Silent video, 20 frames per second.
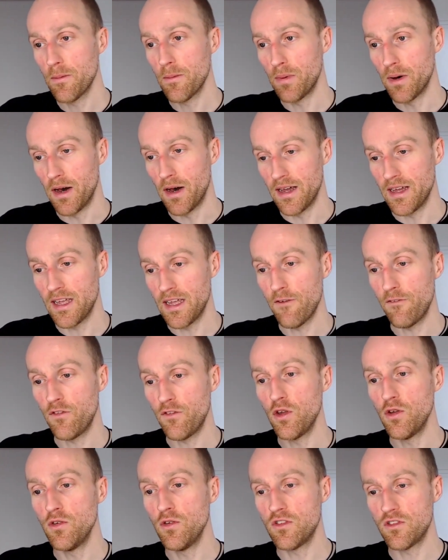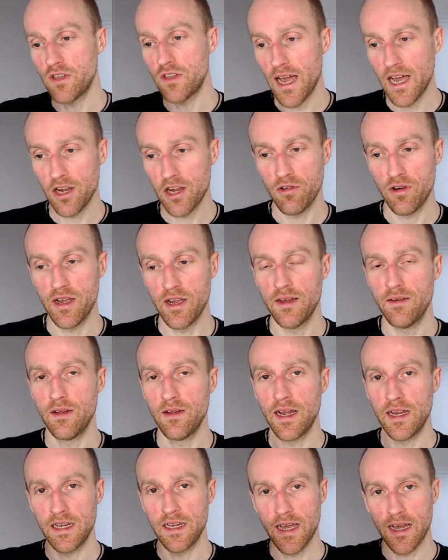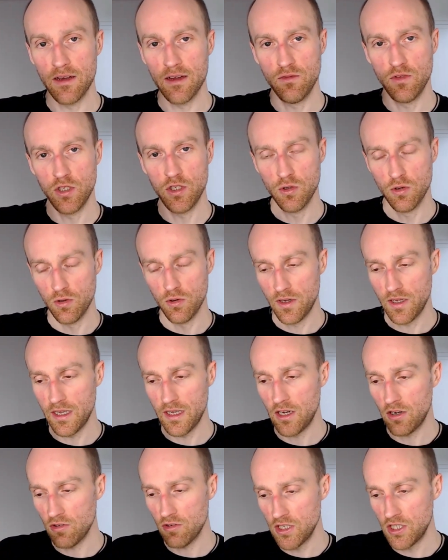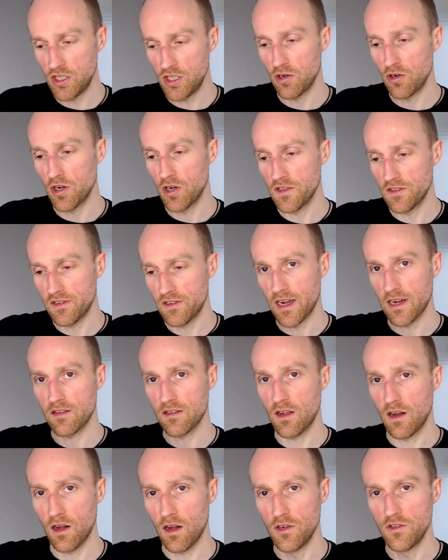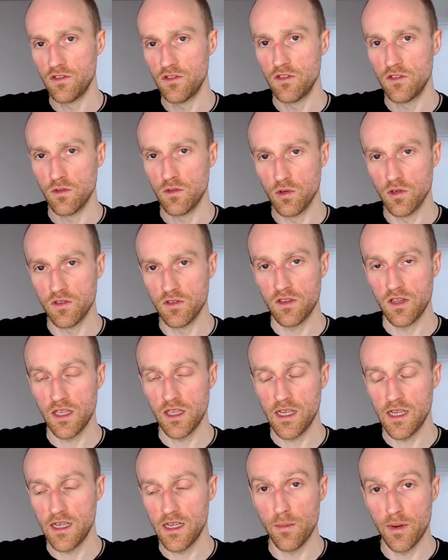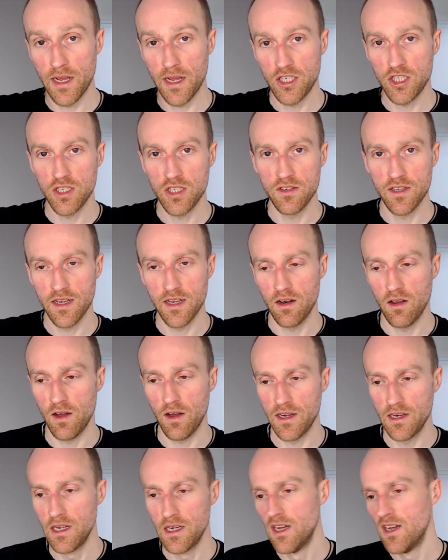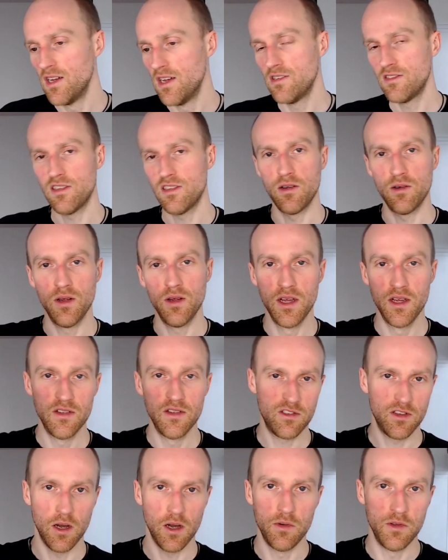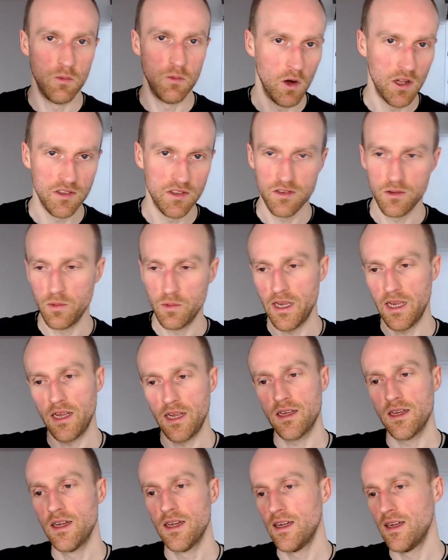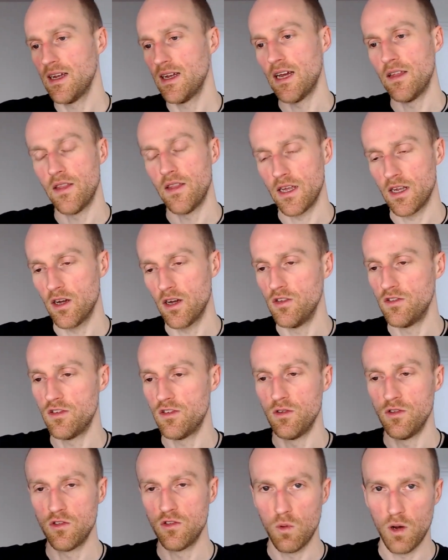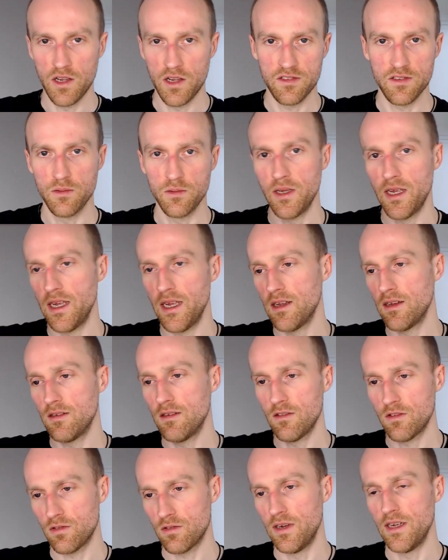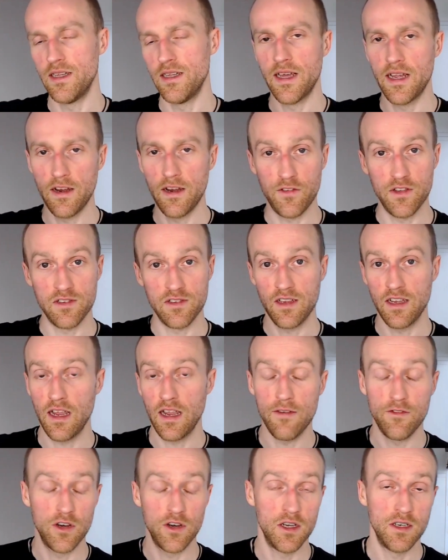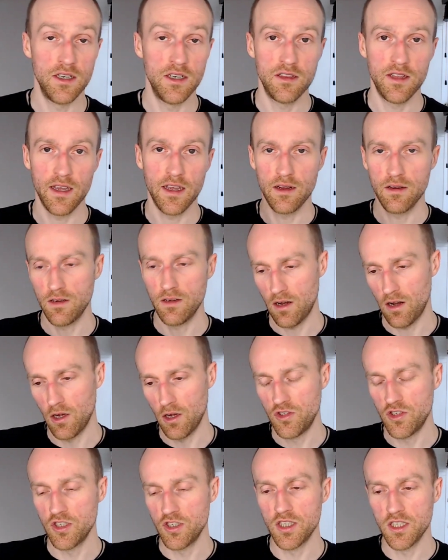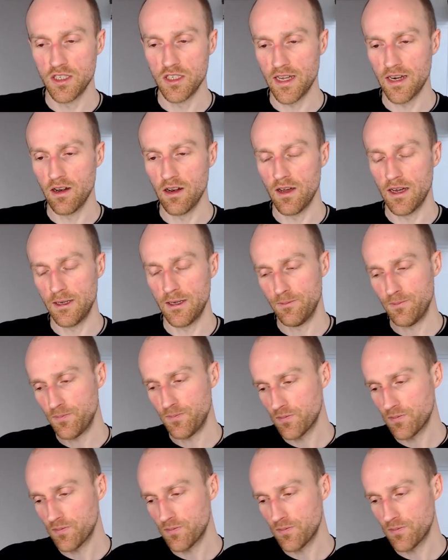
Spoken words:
But if you stagger it and increase your contacts closer towards the nomination deadline, so start with once a week and then go to twice a week, 3, and then if you haven't heard anything closer to the deadline,